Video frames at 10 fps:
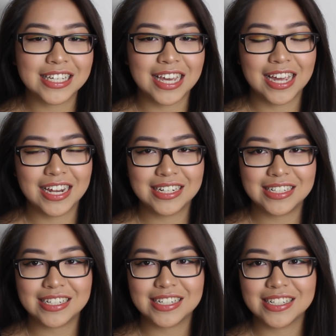
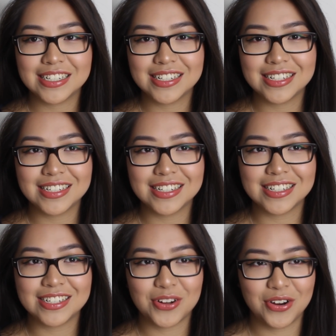get
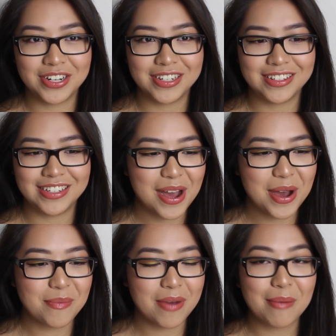started.
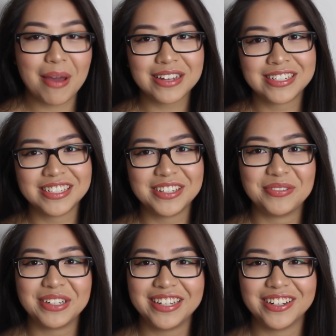I'm actually
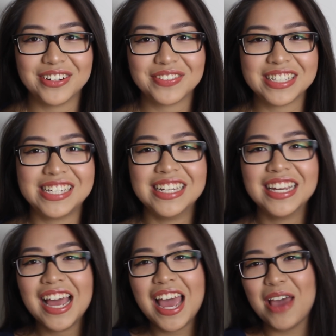really nervous
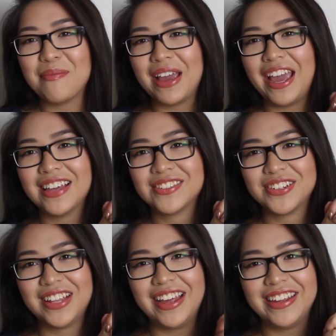and my hands
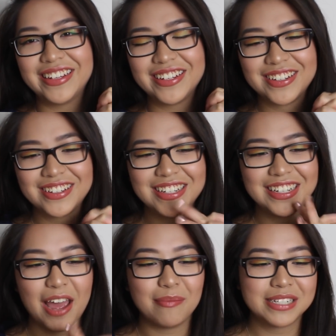are like
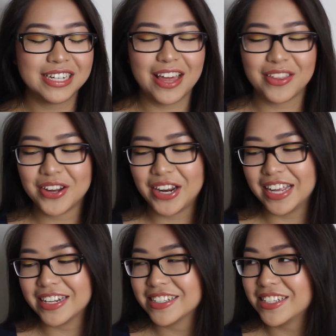clamped together
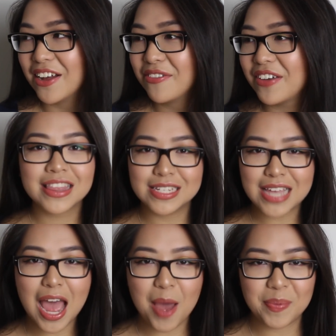and stuff.
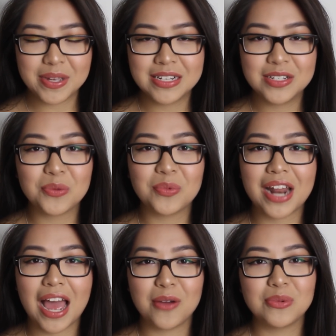This happened
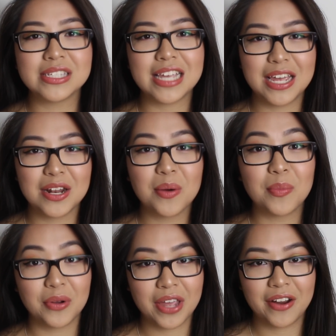when I was in
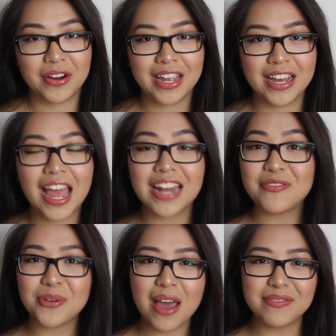Bulgaria, and
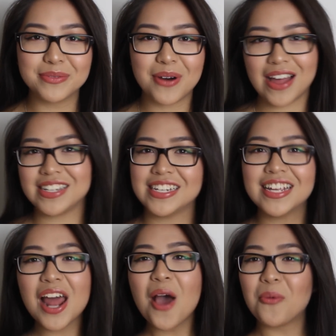if you haven't watched
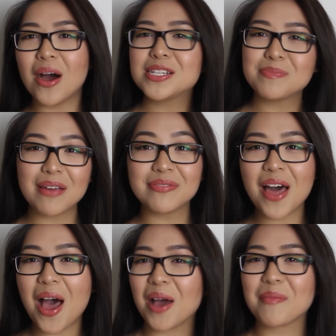it, watch my
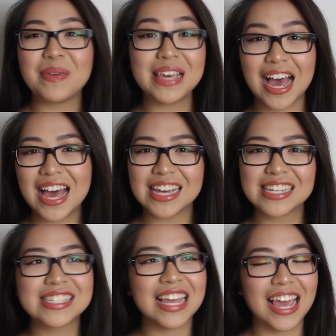vlog
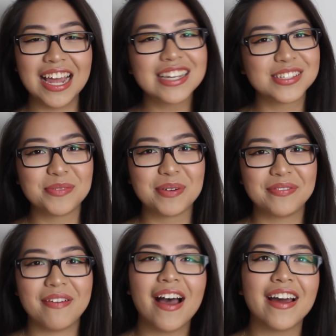because it is
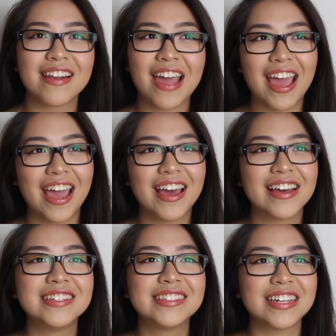super fun,
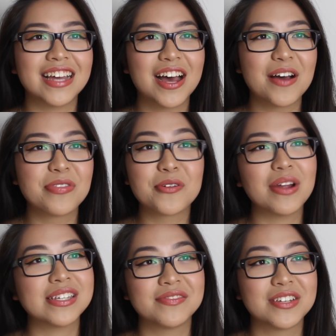and the
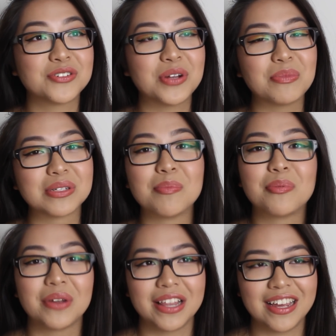rest of the trip was
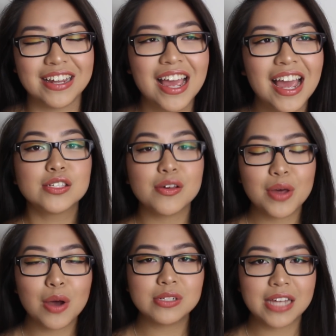brilliant. So
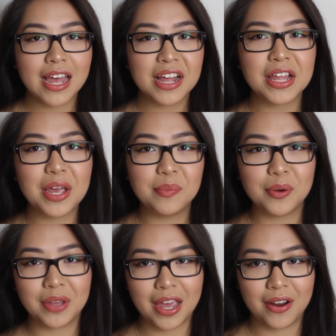the hotel in
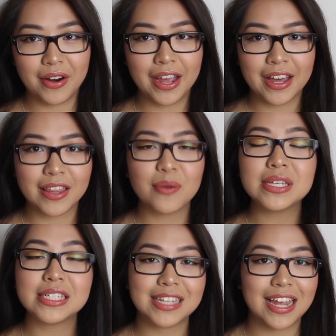Bulgaria that
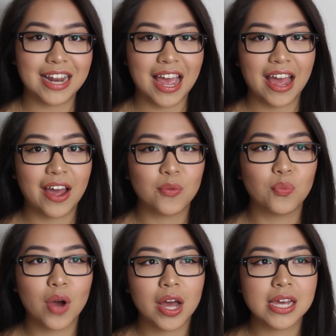we stayed at
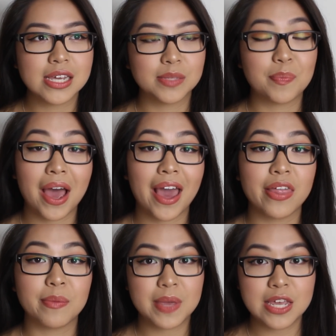was
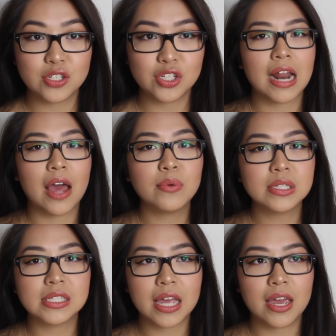by the beach. I
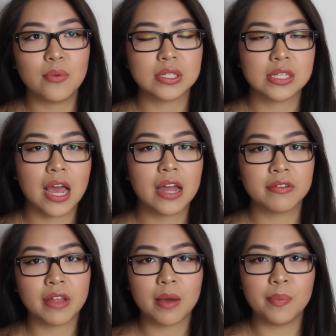would say it was kind
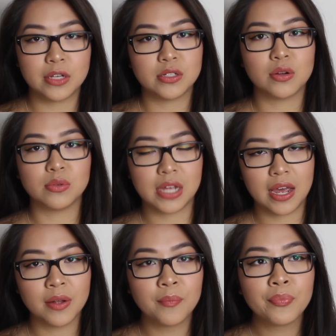of like a budget
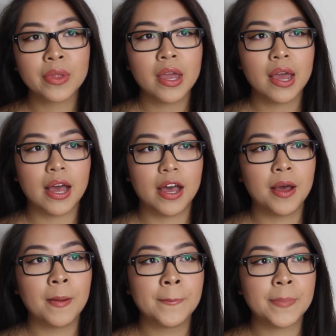hotel,
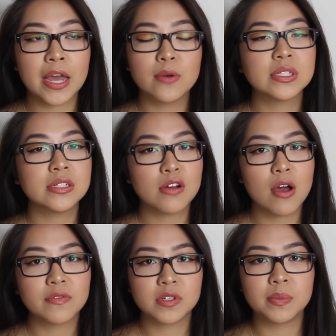but it was still
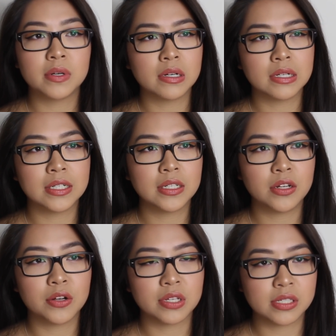comfortable.
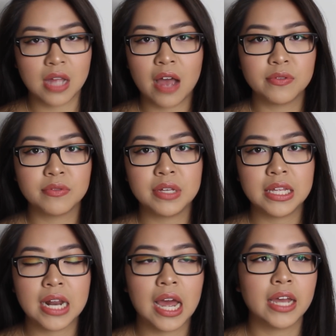You know, the staff were
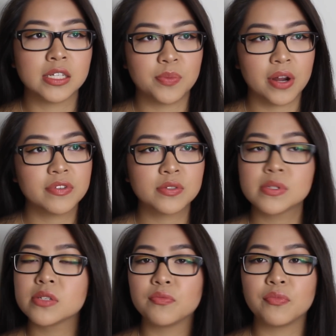really nice, breakfast
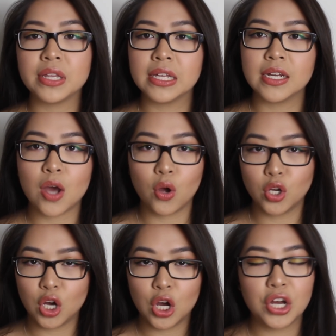was really
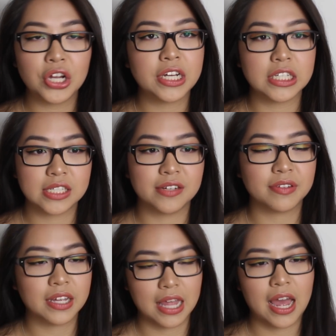good and
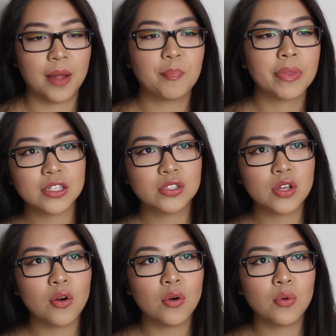stuff like that.
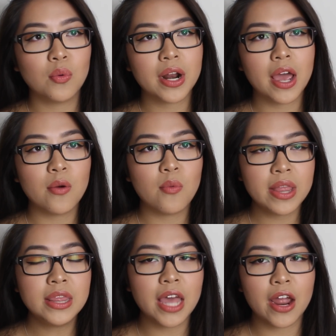So when I
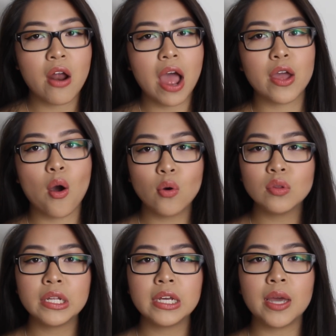went there, I
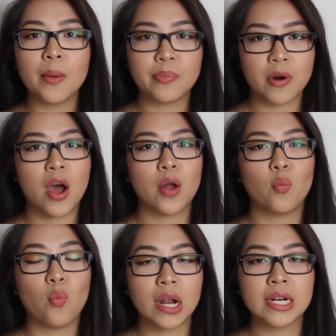only
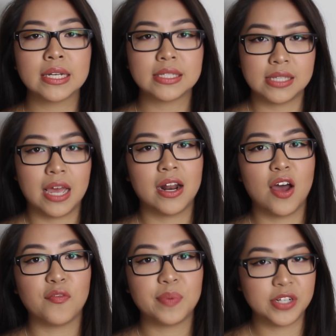brought one set
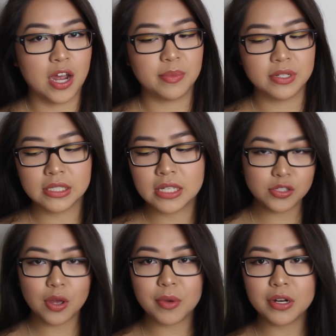of pajamas.
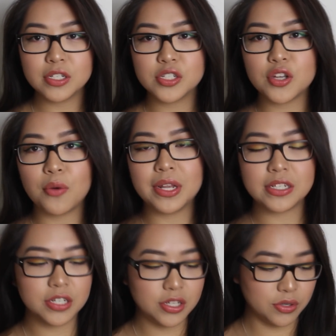So I'm going to show
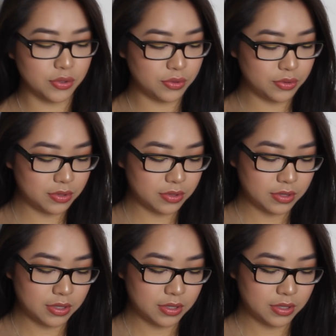it to you